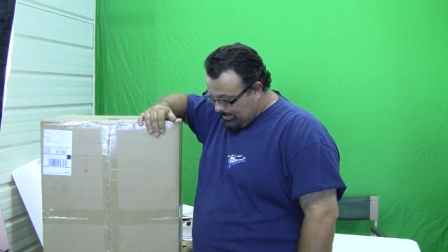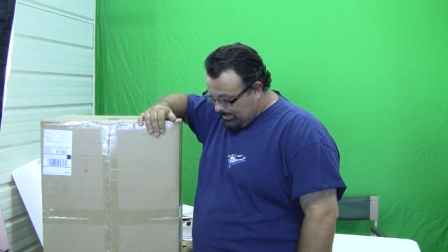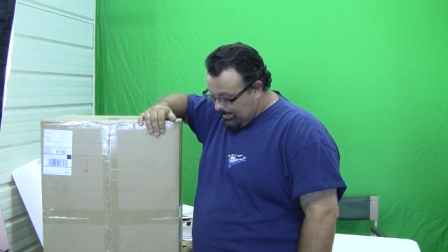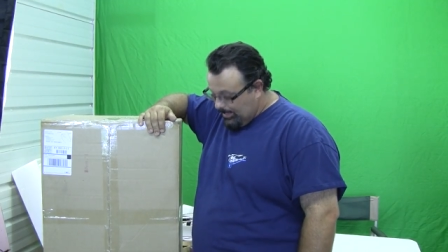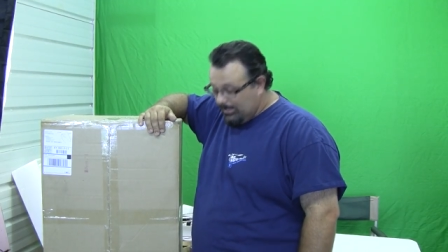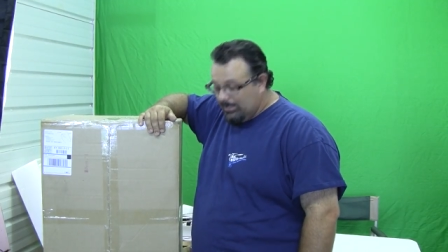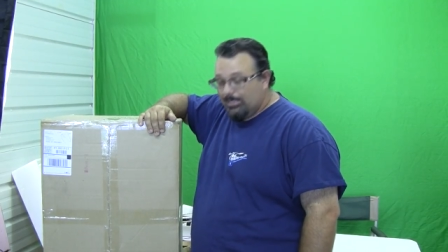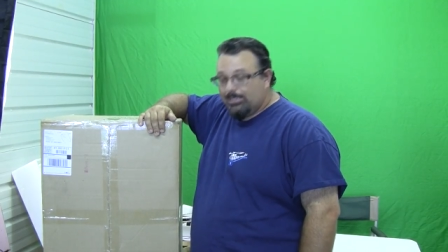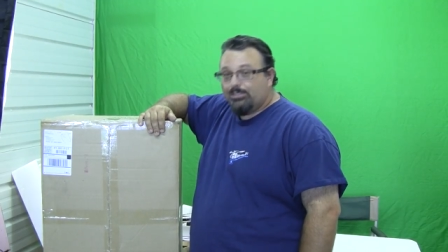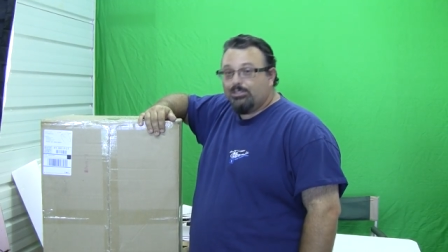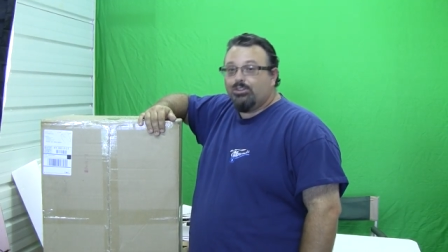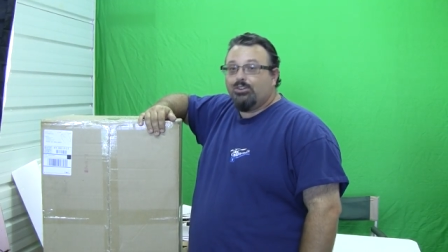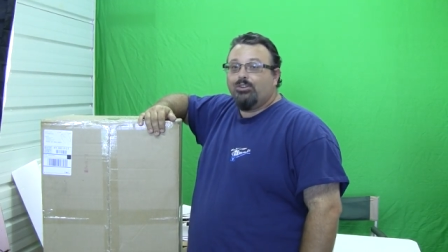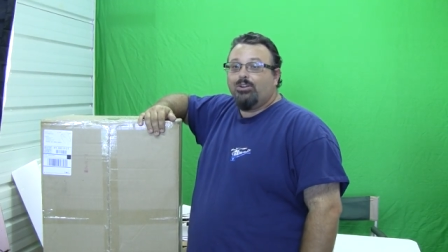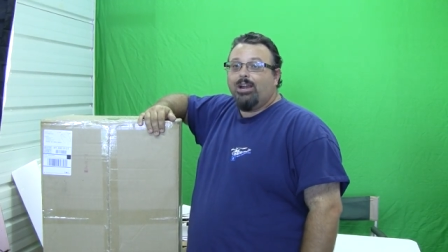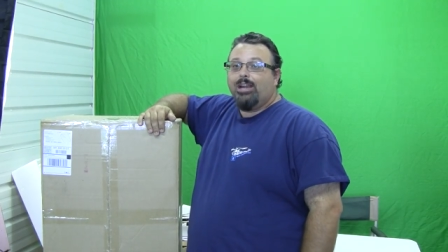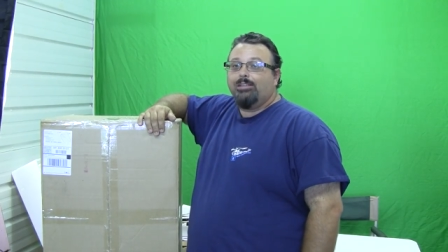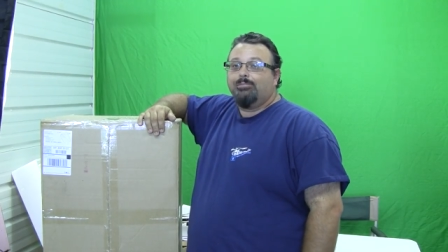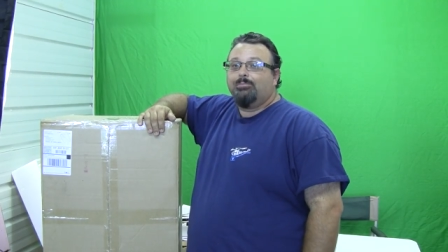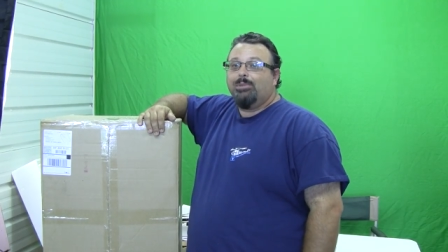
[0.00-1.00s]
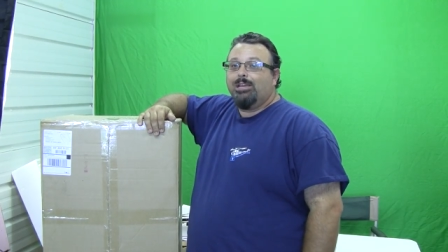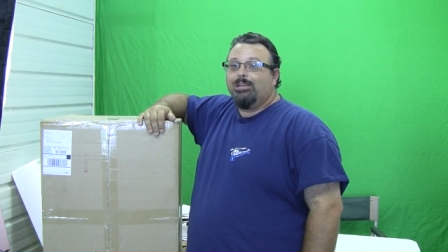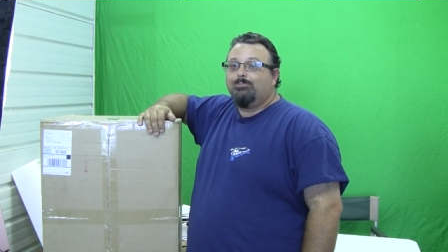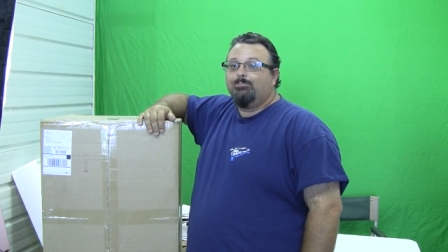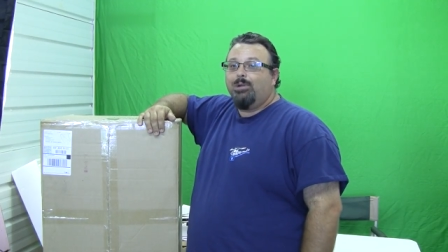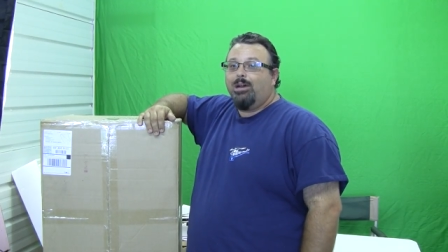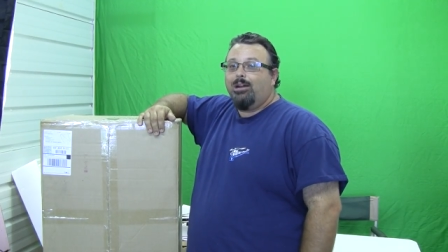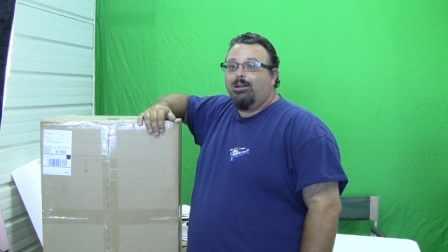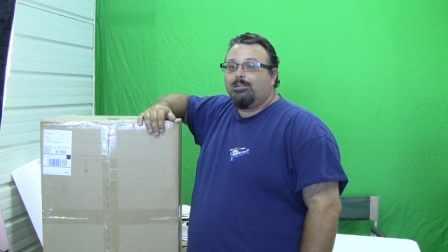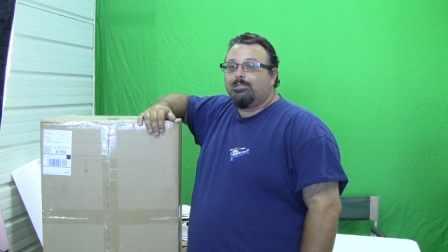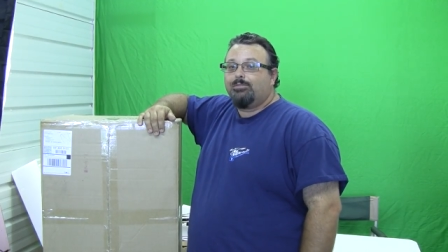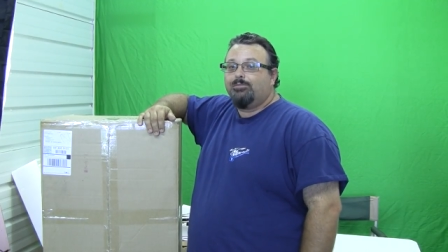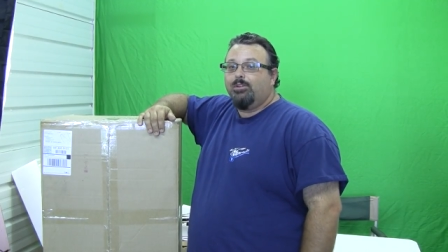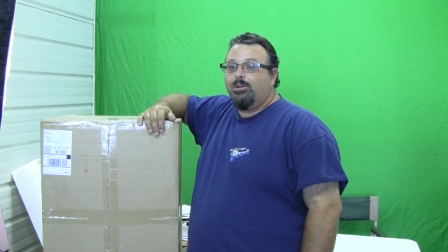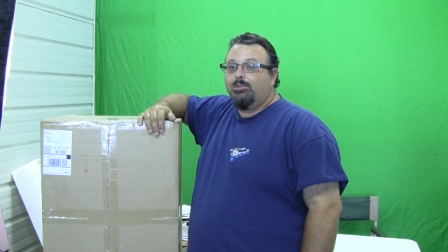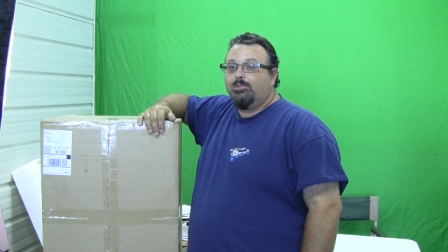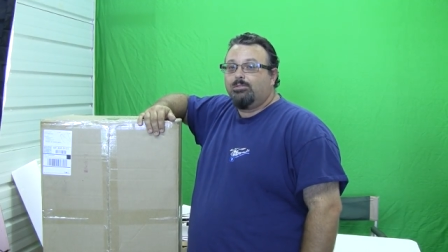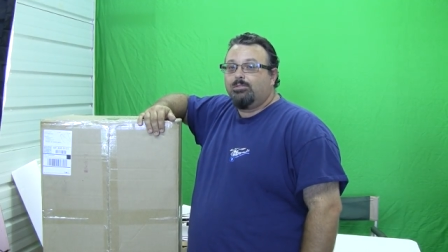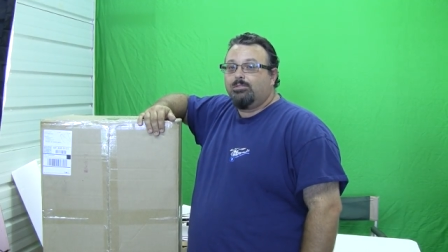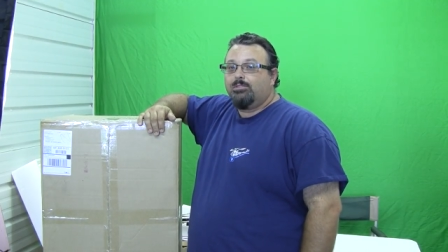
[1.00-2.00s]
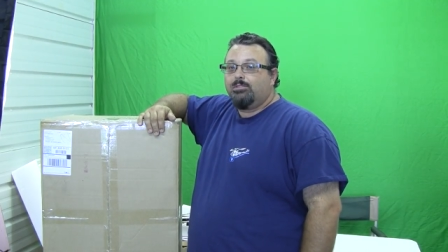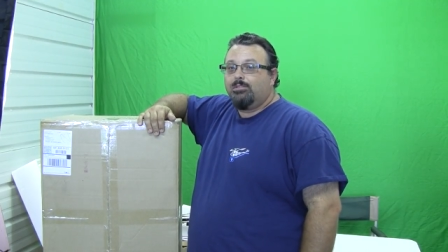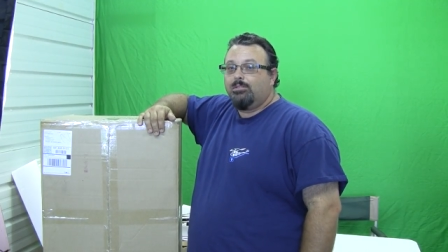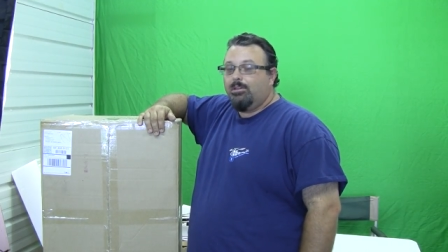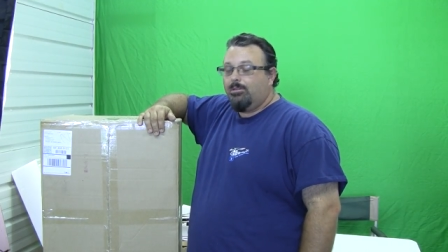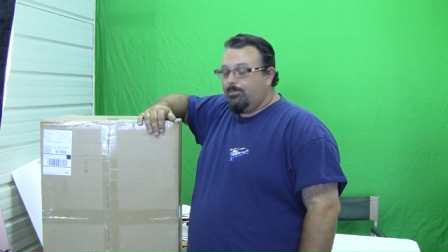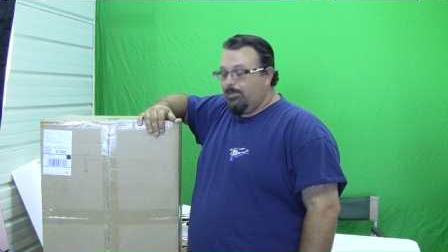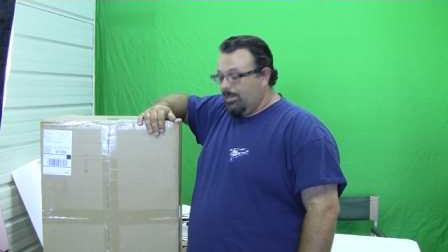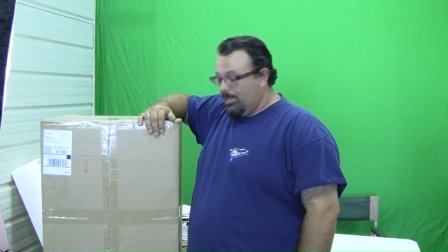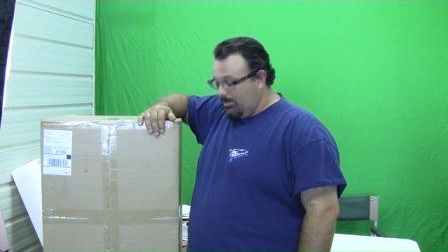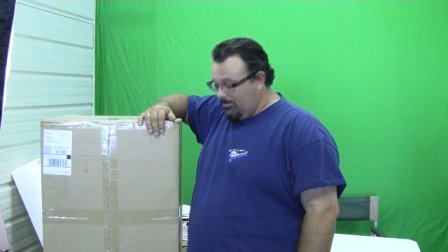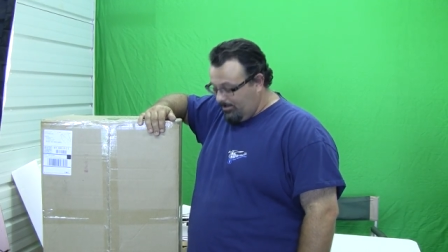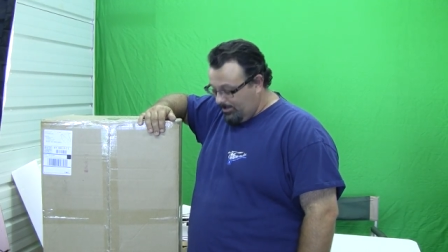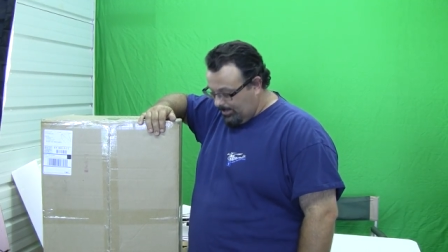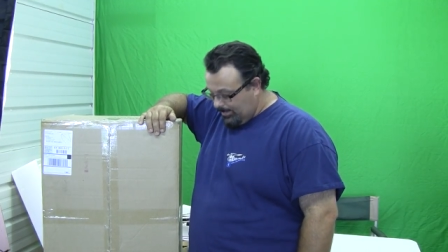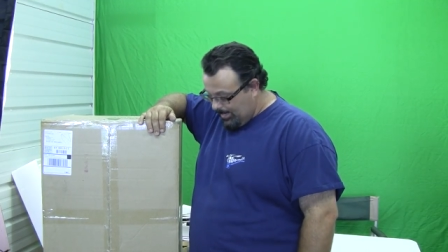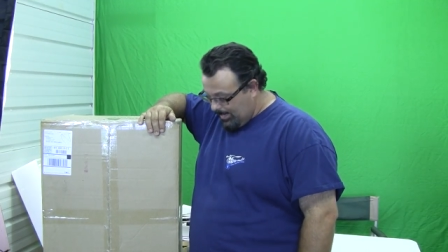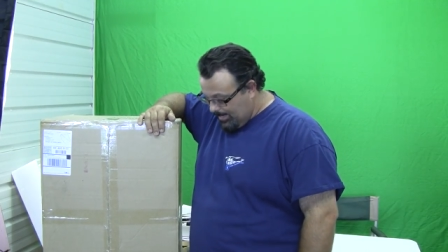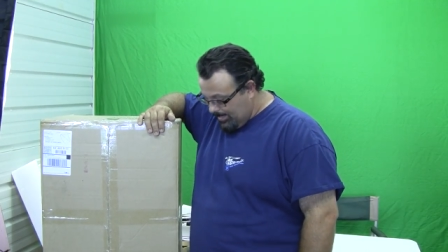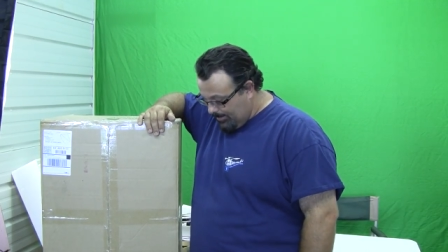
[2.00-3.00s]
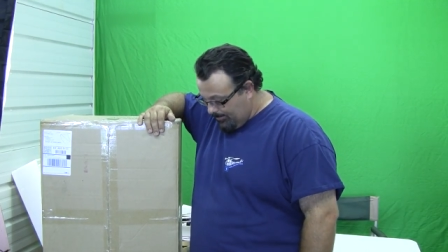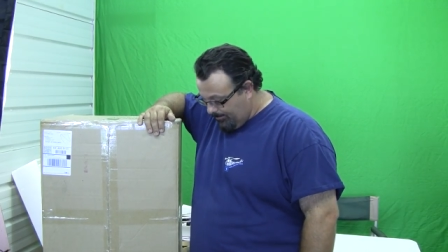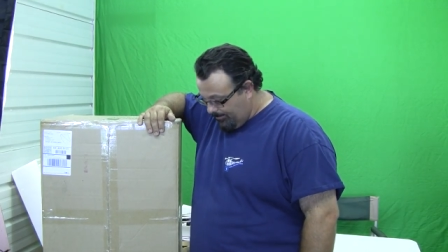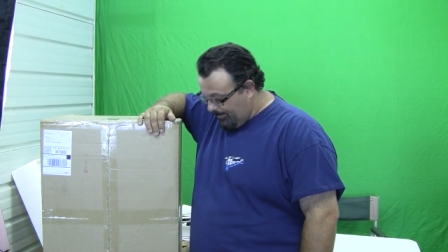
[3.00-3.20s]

This is a great big box, folks. I mean, I'm standing